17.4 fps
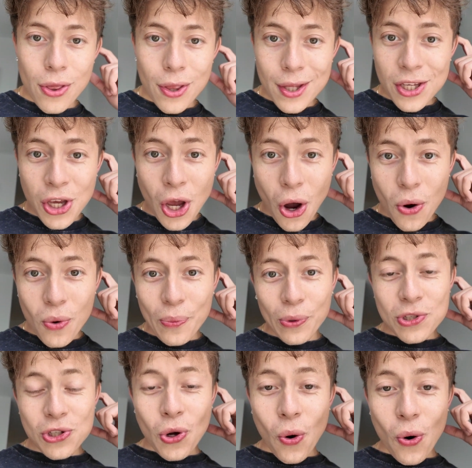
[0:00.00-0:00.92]
Yo,
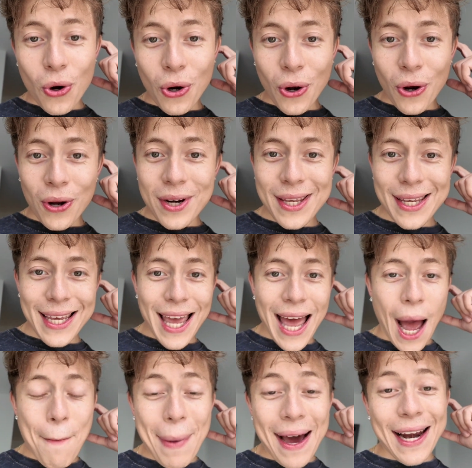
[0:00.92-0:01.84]
what's going on?
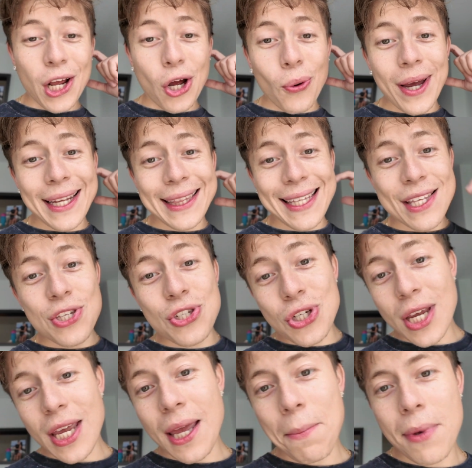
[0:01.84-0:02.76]
I'm about to go hit the
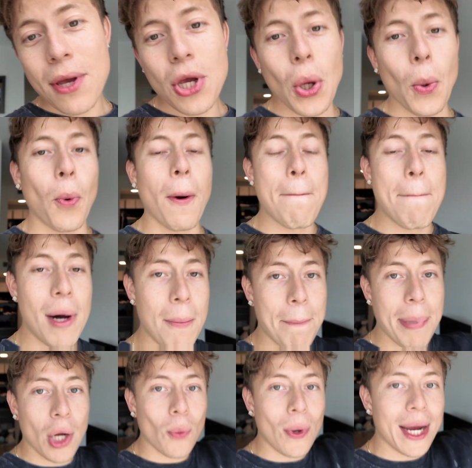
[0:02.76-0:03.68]
gym. We're
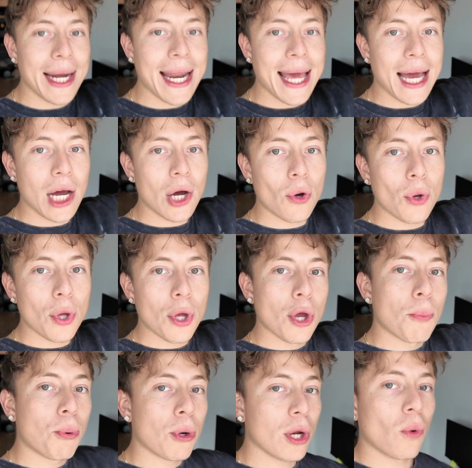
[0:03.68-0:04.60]
bumping right now,
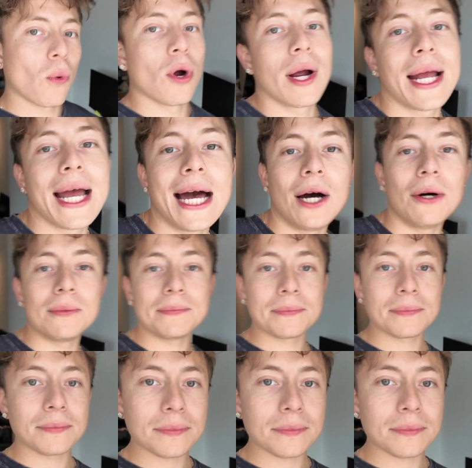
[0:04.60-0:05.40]
pre-workout.